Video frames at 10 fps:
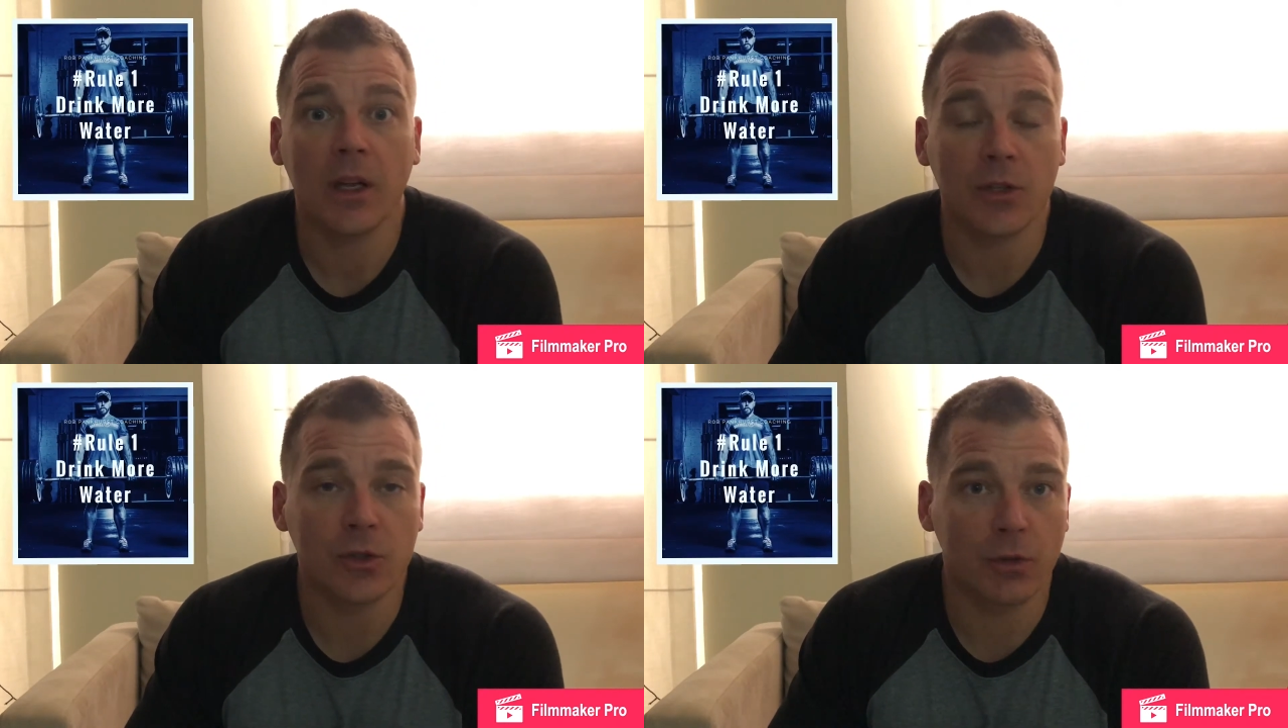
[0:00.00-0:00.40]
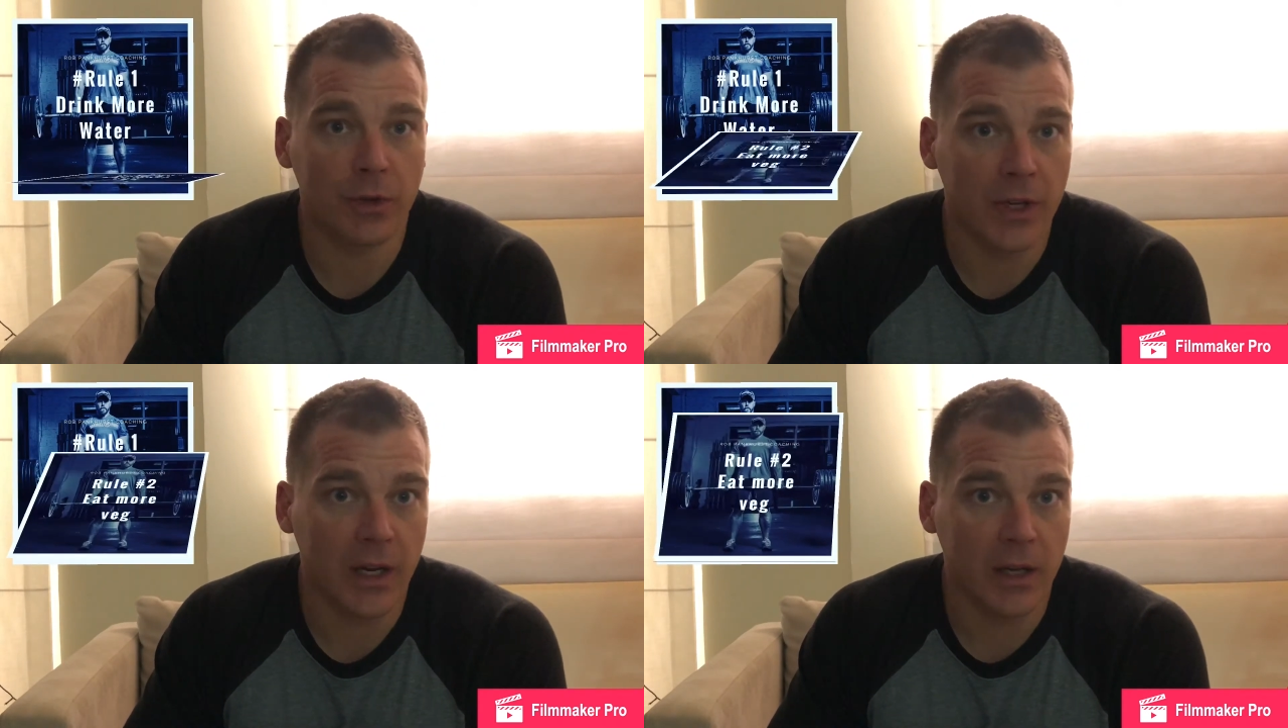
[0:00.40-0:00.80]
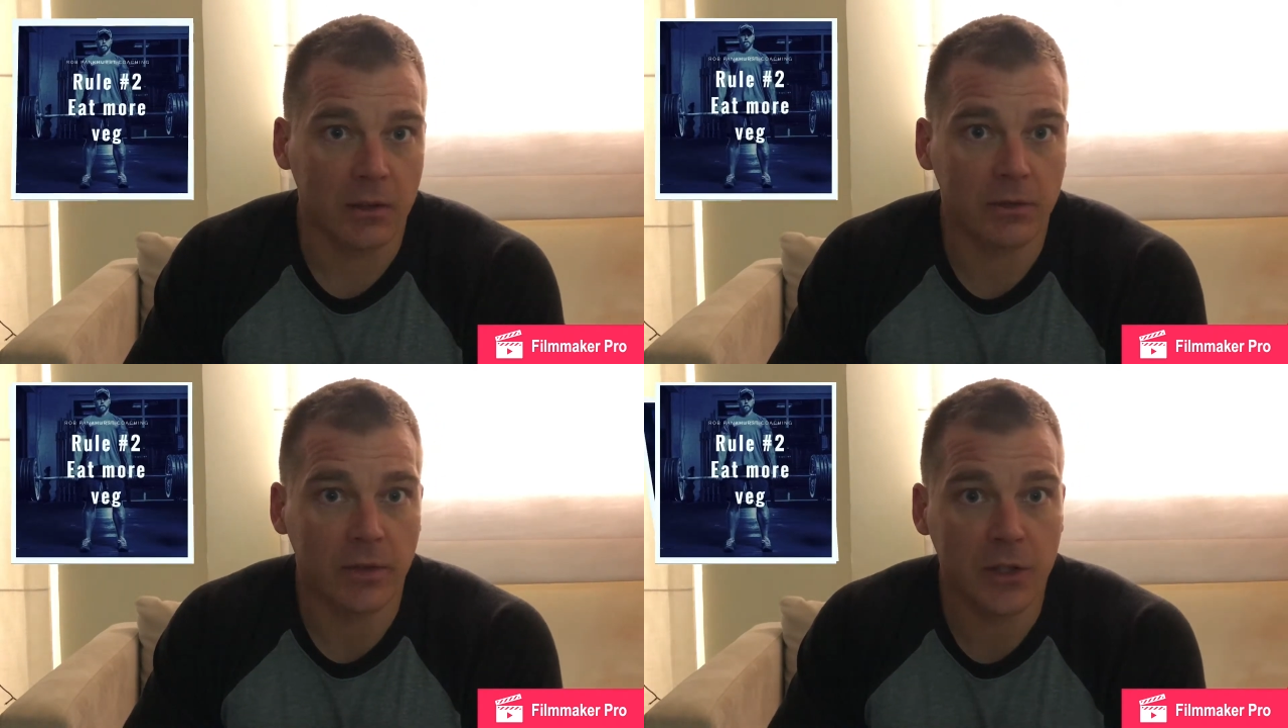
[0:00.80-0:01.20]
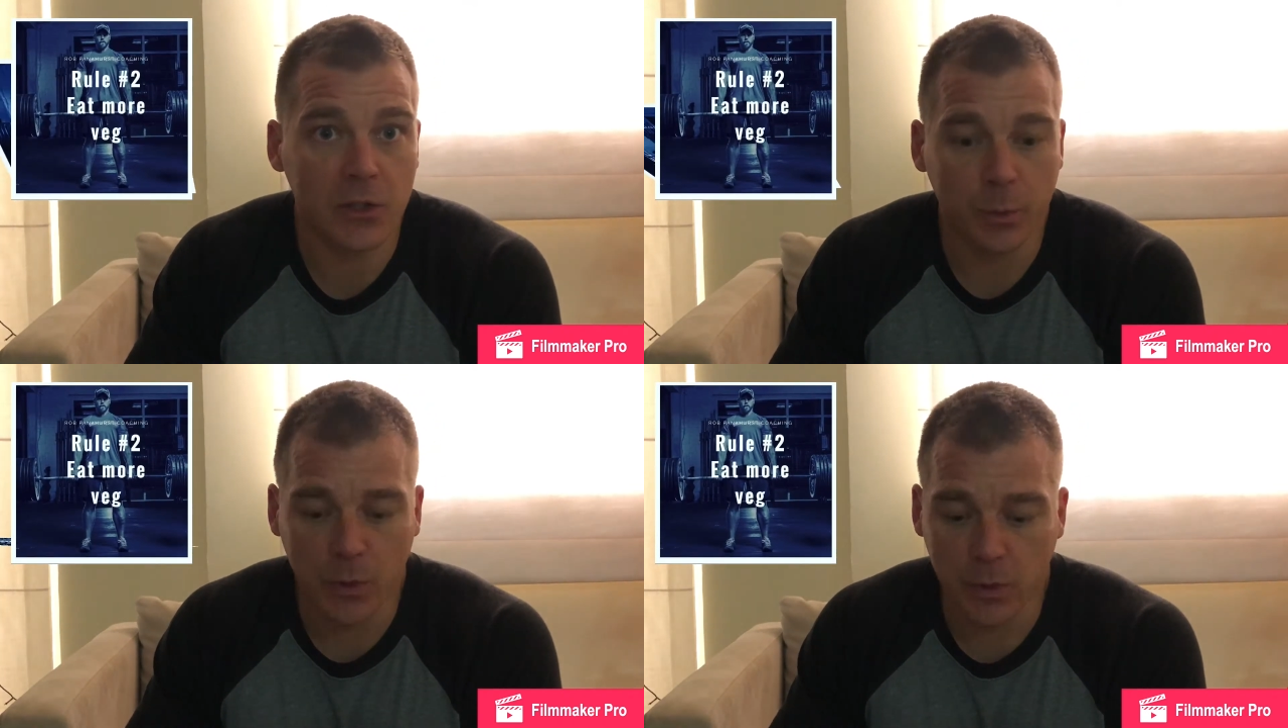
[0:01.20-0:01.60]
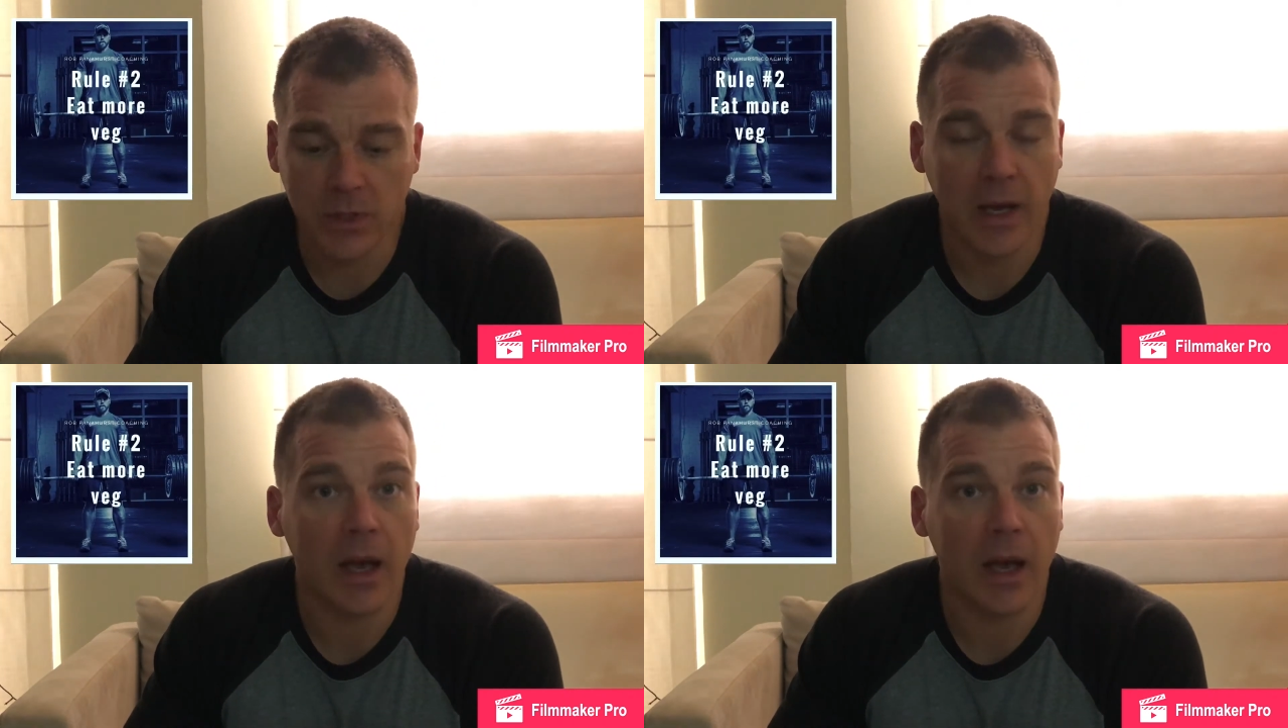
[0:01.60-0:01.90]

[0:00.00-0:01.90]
ensuring you're getting enough vegetables,